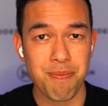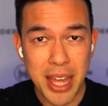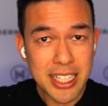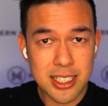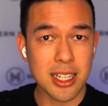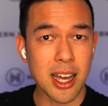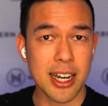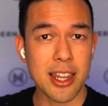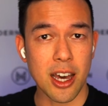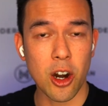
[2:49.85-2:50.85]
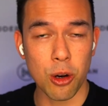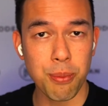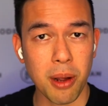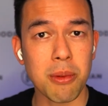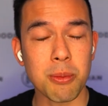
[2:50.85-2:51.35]
That's another whole
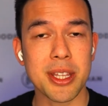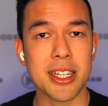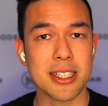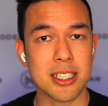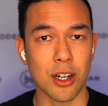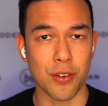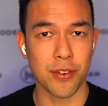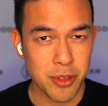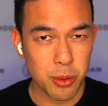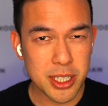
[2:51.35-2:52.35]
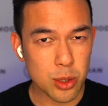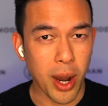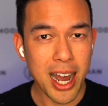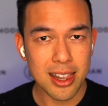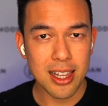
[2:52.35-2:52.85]
problem within itself, which is
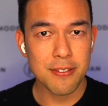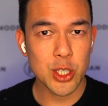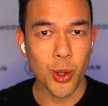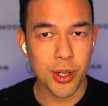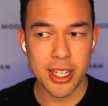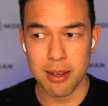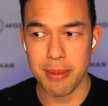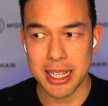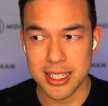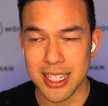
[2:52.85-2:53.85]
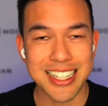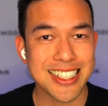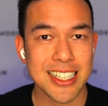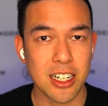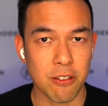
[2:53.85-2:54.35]
why I love talking about this
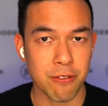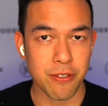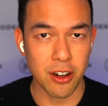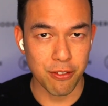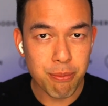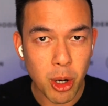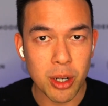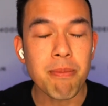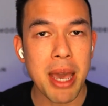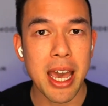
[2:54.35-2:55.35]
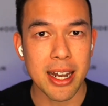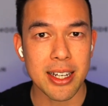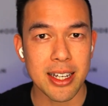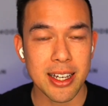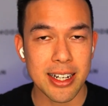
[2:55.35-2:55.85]
idea of modern man.
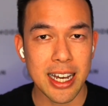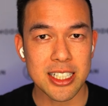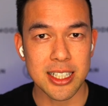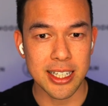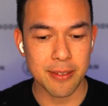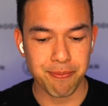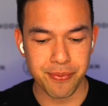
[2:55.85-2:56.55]
It actually